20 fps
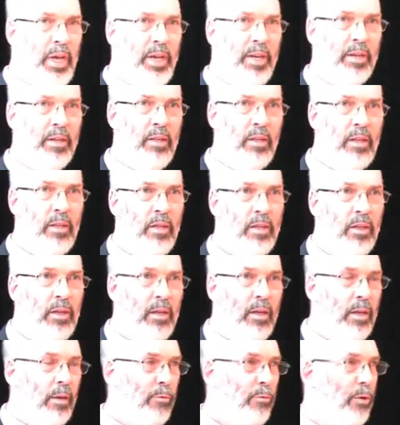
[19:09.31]
pail
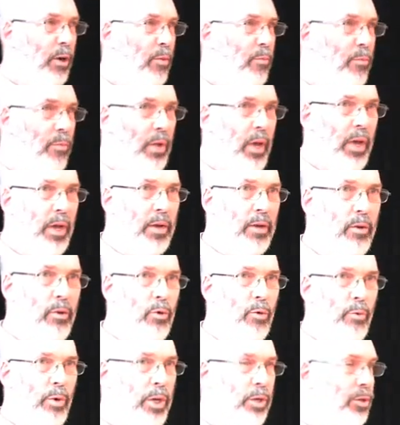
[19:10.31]
from a
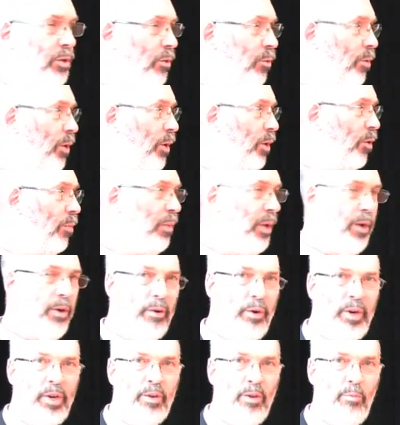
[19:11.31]
Norwegian royal
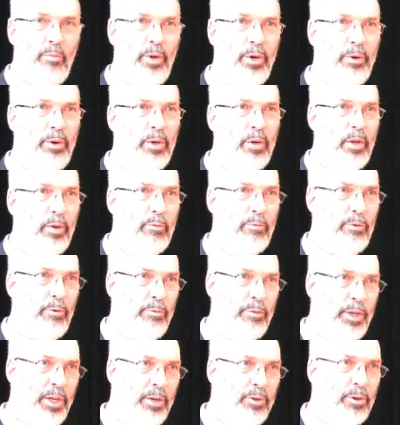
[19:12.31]
burial, burial, and
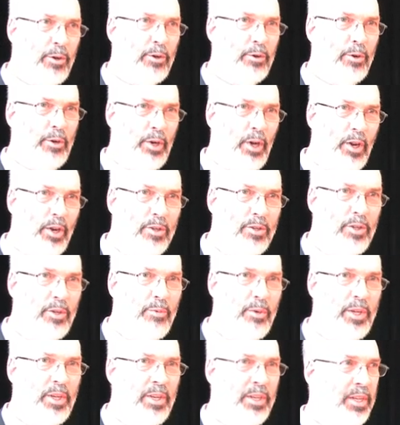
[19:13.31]
from dendrochronology
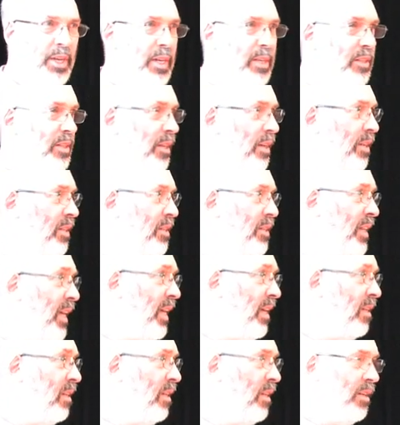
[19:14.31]
we can date that
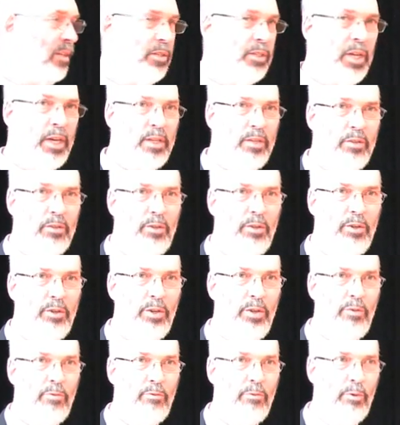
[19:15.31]
exactly. It's eight
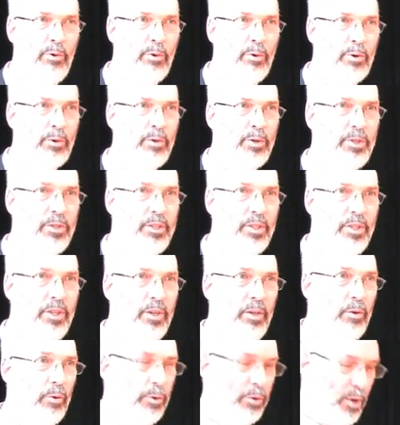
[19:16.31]
thirty-four
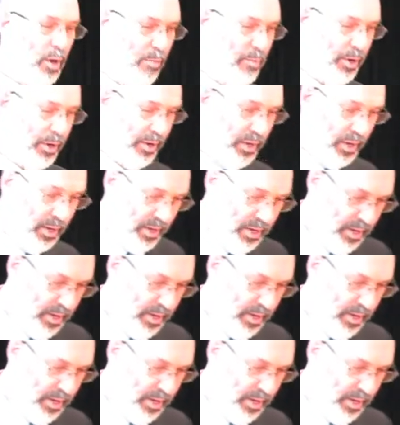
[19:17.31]
Christian or Common